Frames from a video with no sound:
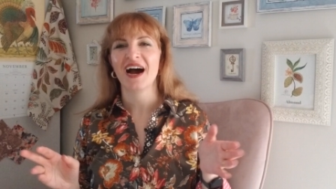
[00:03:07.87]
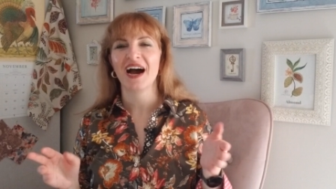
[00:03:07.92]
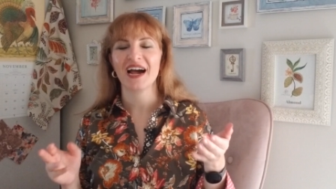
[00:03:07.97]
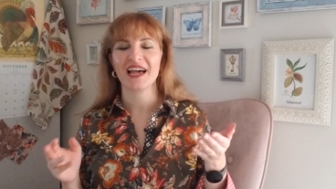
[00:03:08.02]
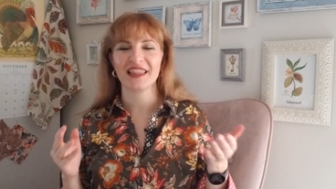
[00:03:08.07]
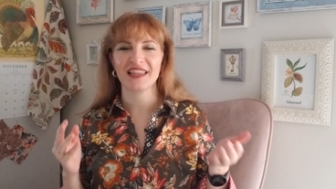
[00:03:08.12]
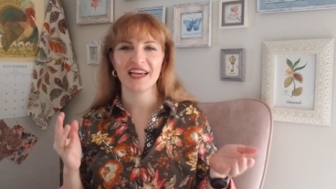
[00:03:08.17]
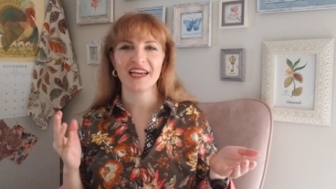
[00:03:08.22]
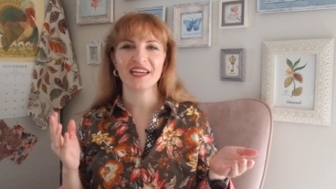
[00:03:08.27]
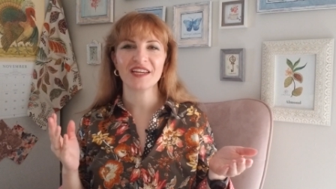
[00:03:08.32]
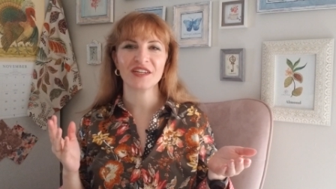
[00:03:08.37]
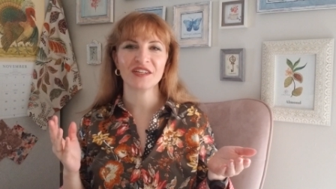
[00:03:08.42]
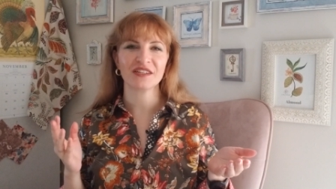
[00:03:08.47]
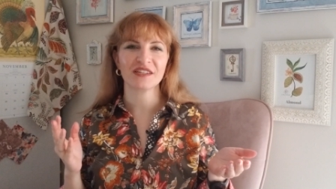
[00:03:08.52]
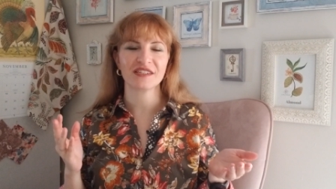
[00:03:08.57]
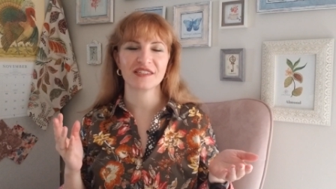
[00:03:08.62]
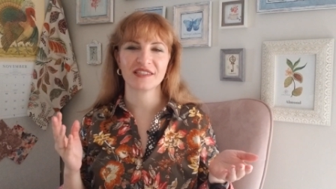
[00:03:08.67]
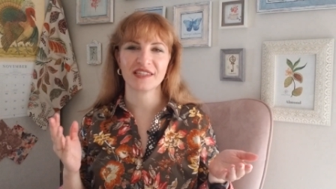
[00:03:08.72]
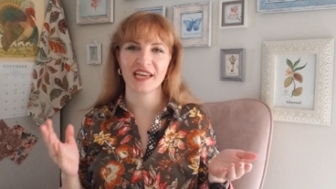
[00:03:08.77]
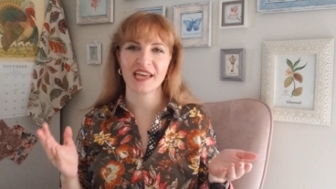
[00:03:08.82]
I like
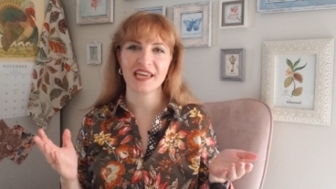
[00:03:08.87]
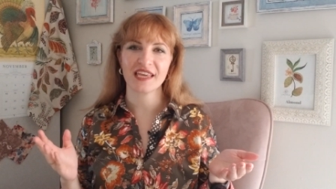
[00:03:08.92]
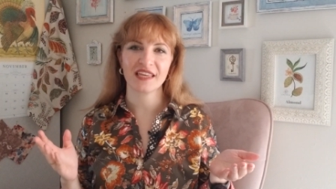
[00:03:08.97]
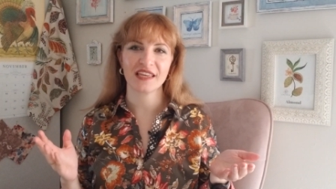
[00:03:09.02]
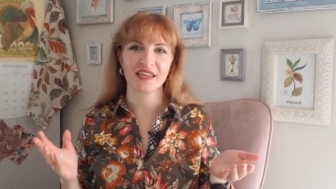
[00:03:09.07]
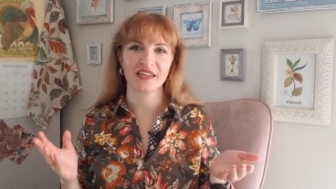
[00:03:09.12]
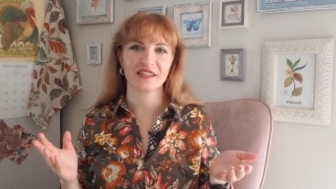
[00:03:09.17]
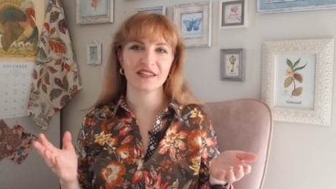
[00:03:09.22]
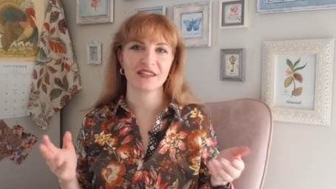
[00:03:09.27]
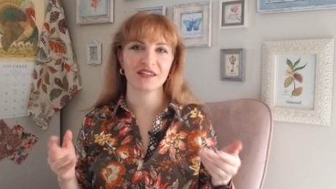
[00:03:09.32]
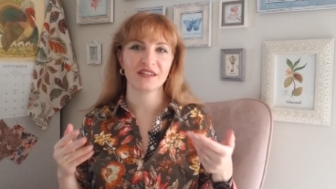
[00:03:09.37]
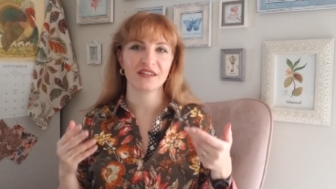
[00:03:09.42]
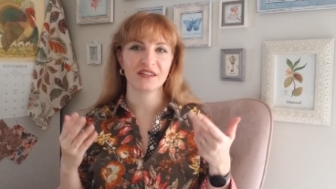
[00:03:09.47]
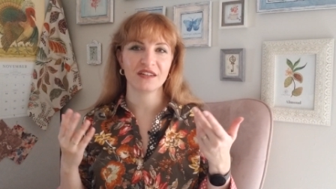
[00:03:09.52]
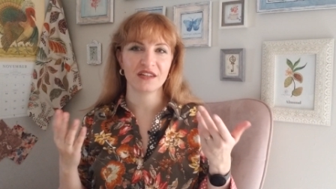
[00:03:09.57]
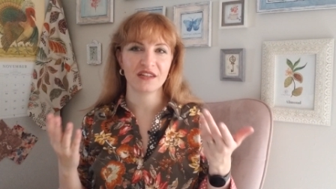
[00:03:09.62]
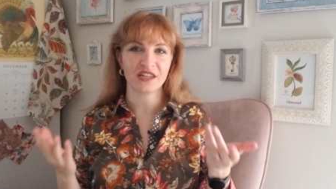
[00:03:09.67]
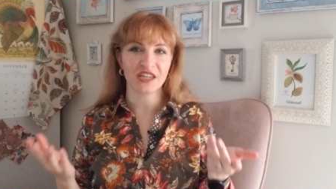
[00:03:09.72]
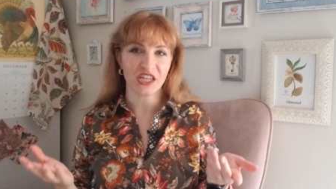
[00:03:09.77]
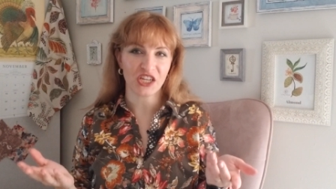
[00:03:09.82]
saying it
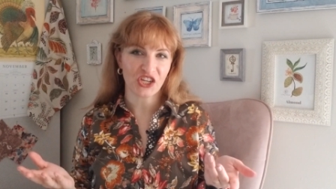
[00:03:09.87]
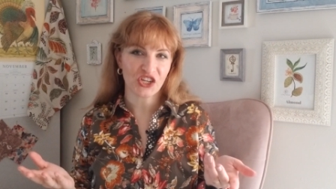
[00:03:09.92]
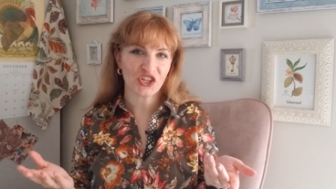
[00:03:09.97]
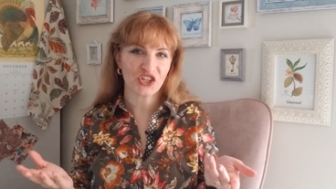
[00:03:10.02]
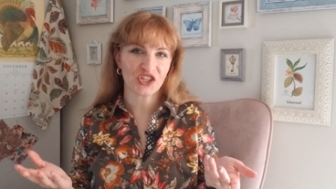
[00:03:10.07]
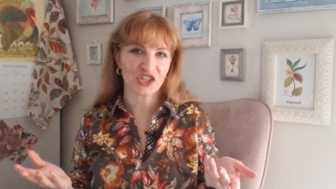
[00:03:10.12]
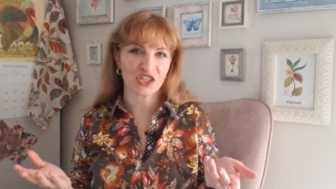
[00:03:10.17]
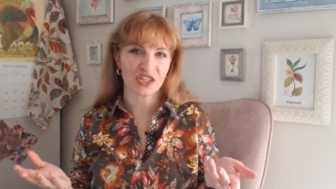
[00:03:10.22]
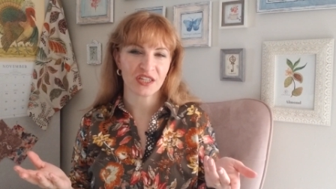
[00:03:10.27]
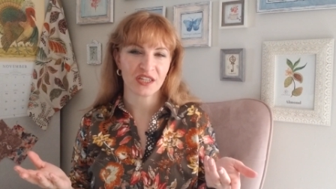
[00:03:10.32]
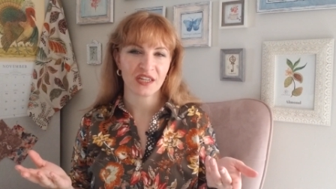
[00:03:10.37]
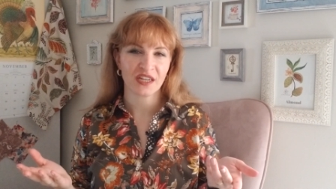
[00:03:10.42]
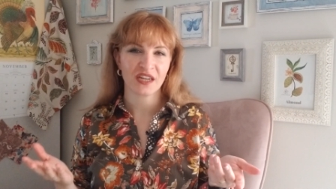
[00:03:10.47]
niche.